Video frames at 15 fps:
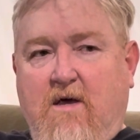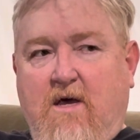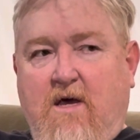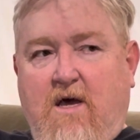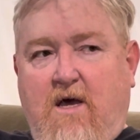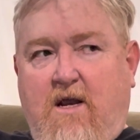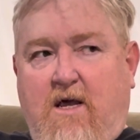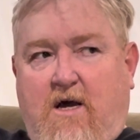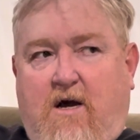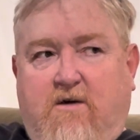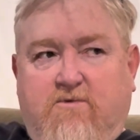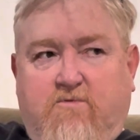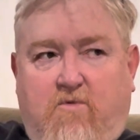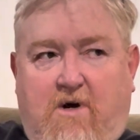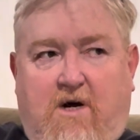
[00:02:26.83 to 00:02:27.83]
And he
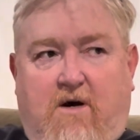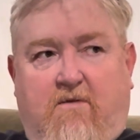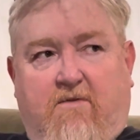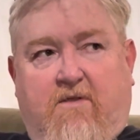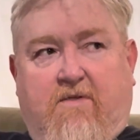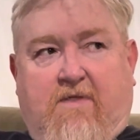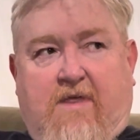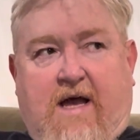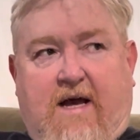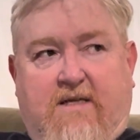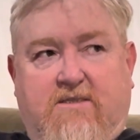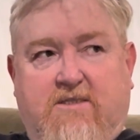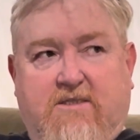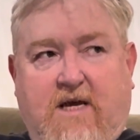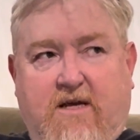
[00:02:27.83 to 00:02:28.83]
goes, well,
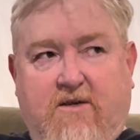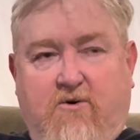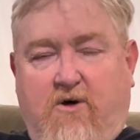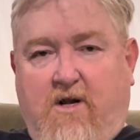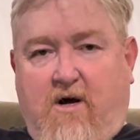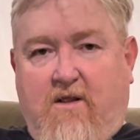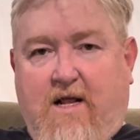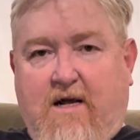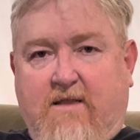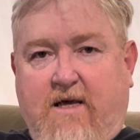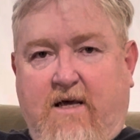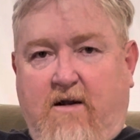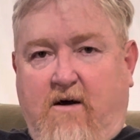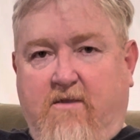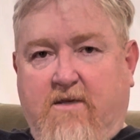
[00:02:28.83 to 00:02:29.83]
I do it all like
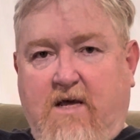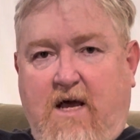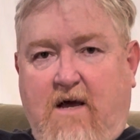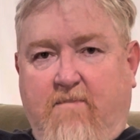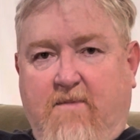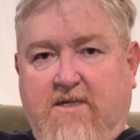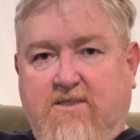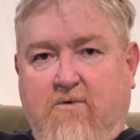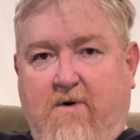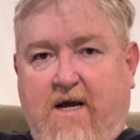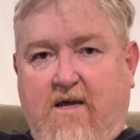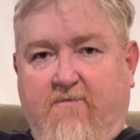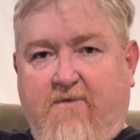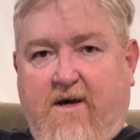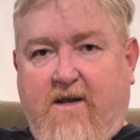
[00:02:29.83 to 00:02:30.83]
that all the time. That's the way I
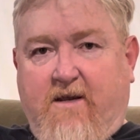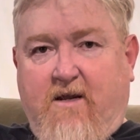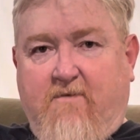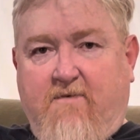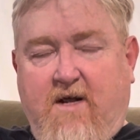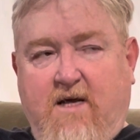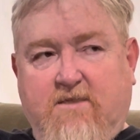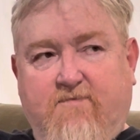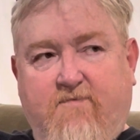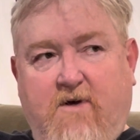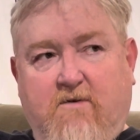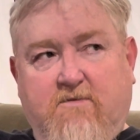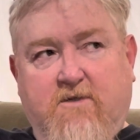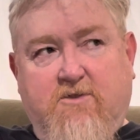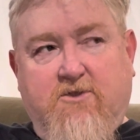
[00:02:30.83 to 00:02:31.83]
can find out if it has
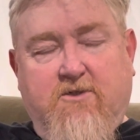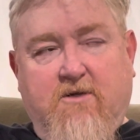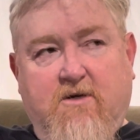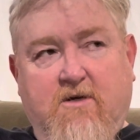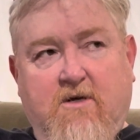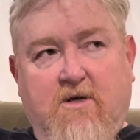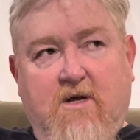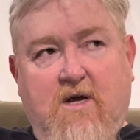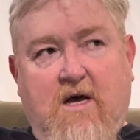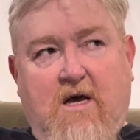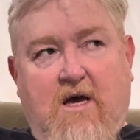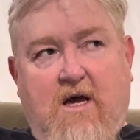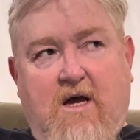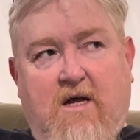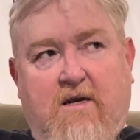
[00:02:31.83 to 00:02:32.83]
voltage.
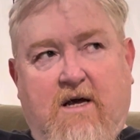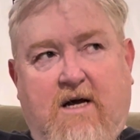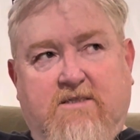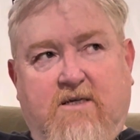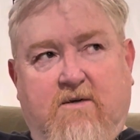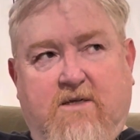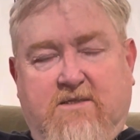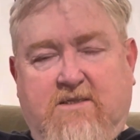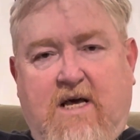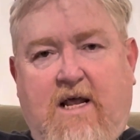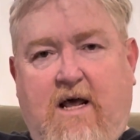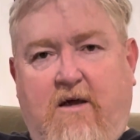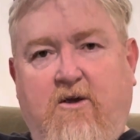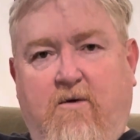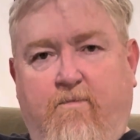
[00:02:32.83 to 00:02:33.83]
And I said, is that
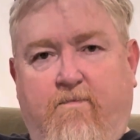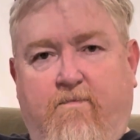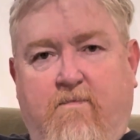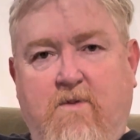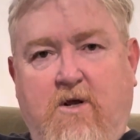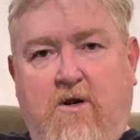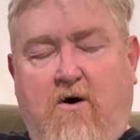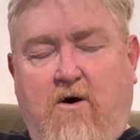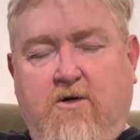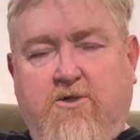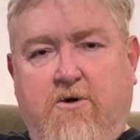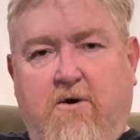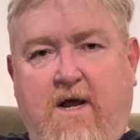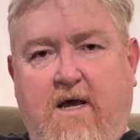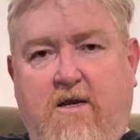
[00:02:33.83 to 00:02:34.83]
how you hurt
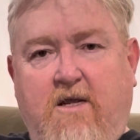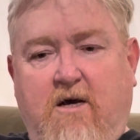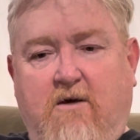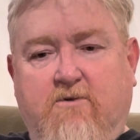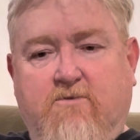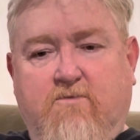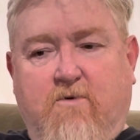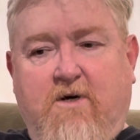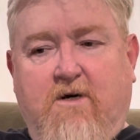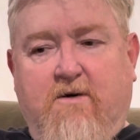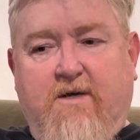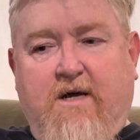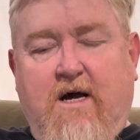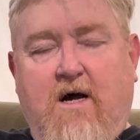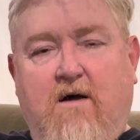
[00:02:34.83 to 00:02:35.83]
your hand? He goes, well,
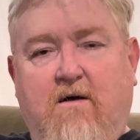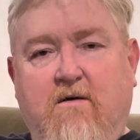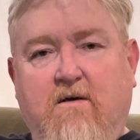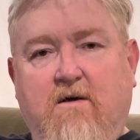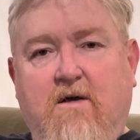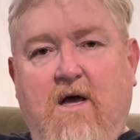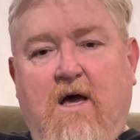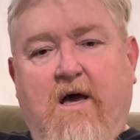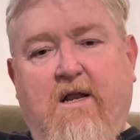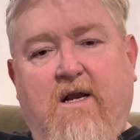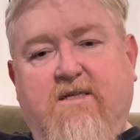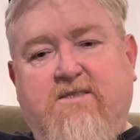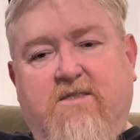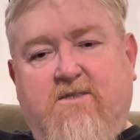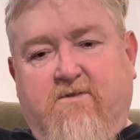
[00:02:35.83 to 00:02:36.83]
yeah. And I
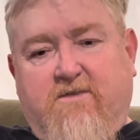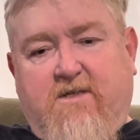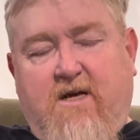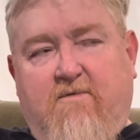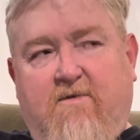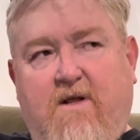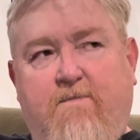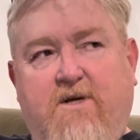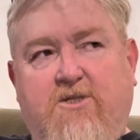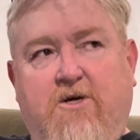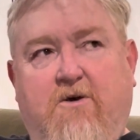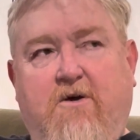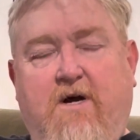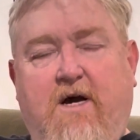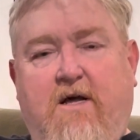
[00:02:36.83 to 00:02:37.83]
said, so Steve, let me show
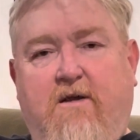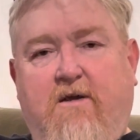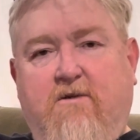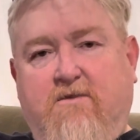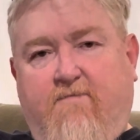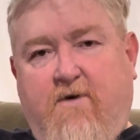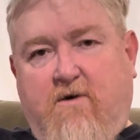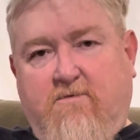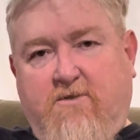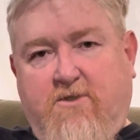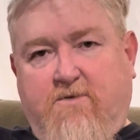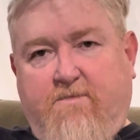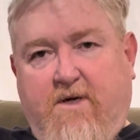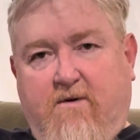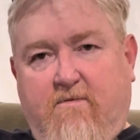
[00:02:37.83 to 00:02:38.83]
you how to use a
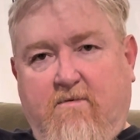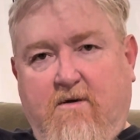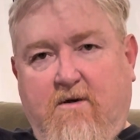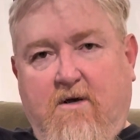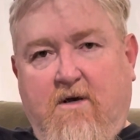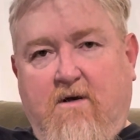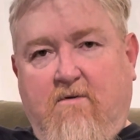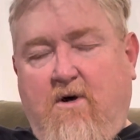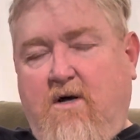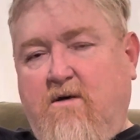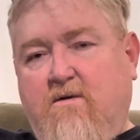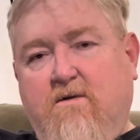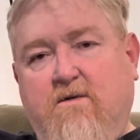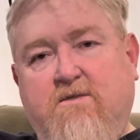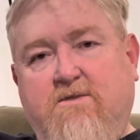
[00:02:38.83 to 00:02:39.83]
voltage meter.
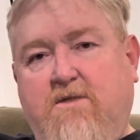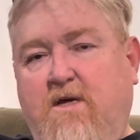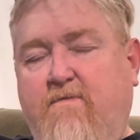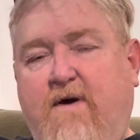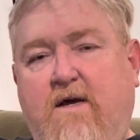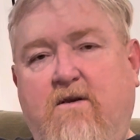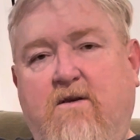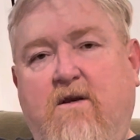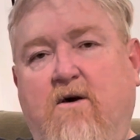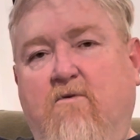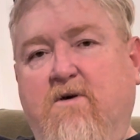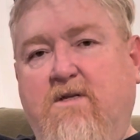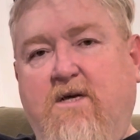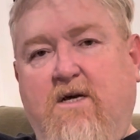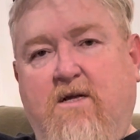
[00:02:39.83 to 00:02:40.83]
Well, Steve had no
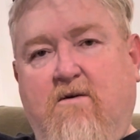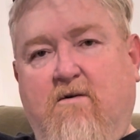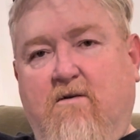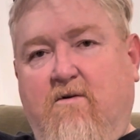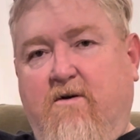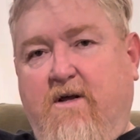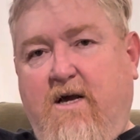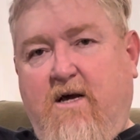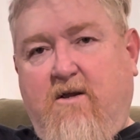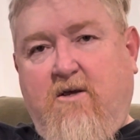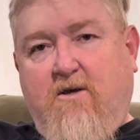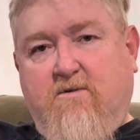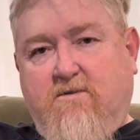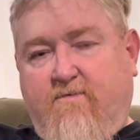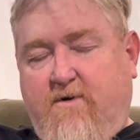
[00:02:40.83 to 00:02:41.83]
intent on learning how to
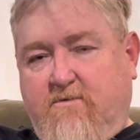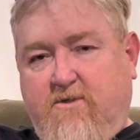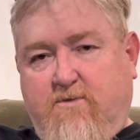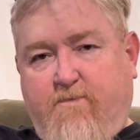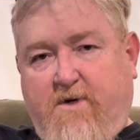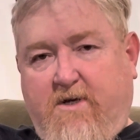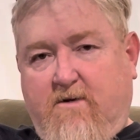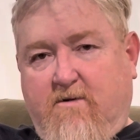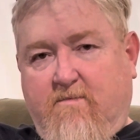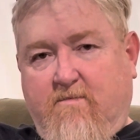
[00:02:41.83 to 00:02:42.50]
use a voltage meter.